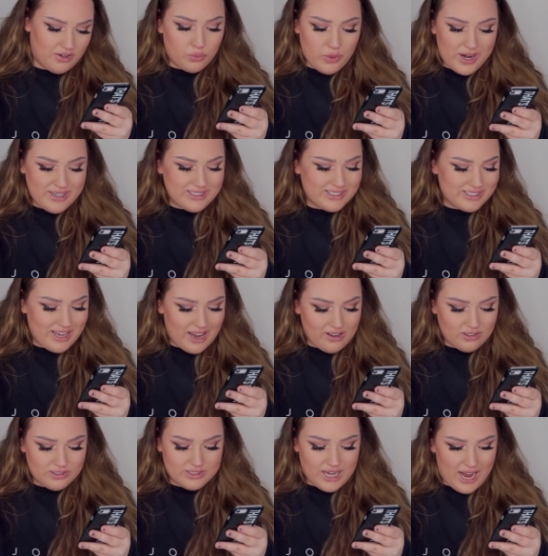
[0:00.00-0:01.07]
Ray
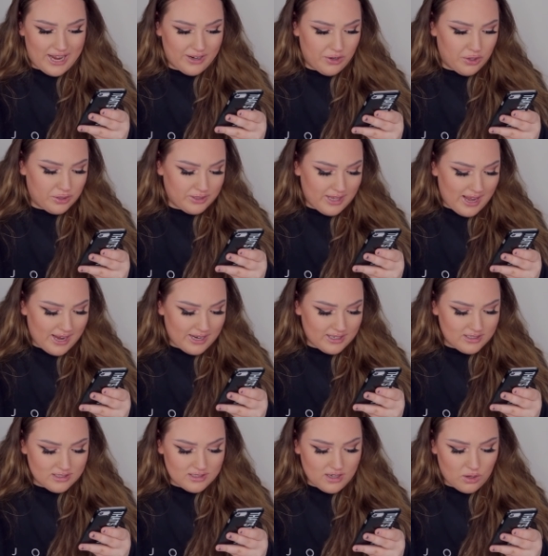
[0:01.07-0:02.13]
Scale Tiger
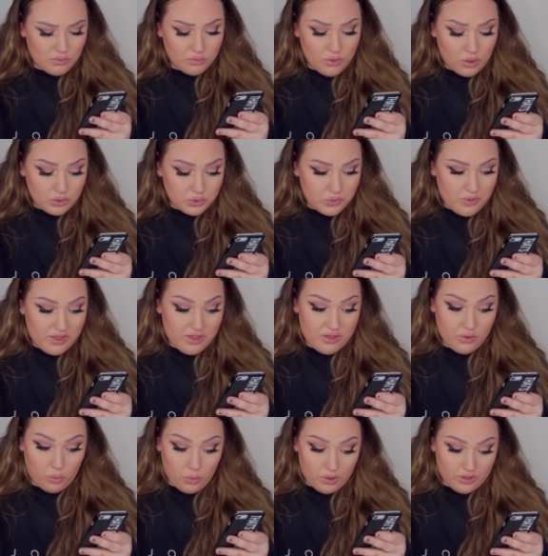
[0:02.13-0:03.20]
Legs. A Rose with
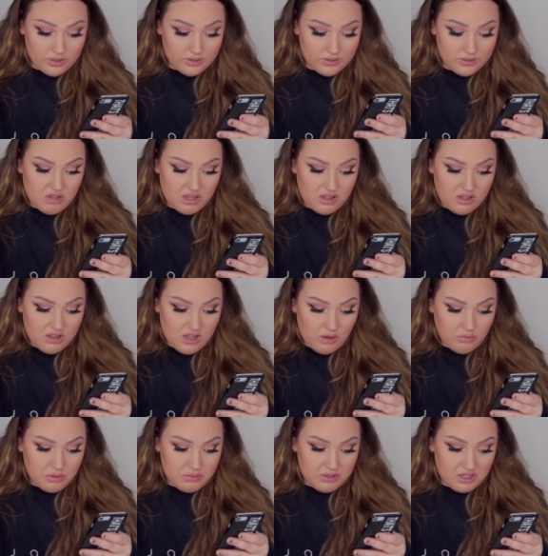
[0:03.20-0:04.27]
Thorns. I think that
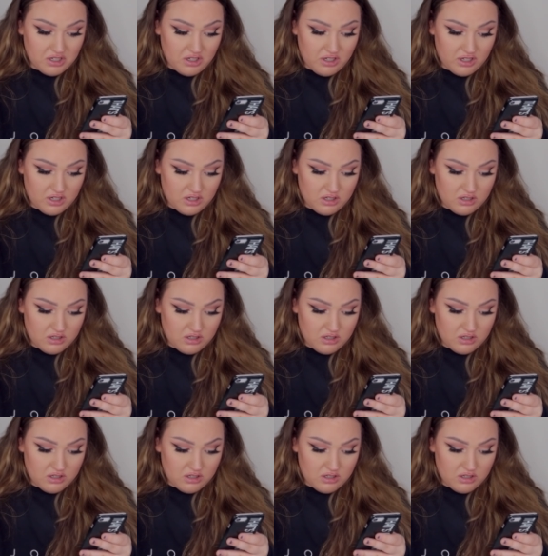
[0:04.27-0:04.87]
would be good.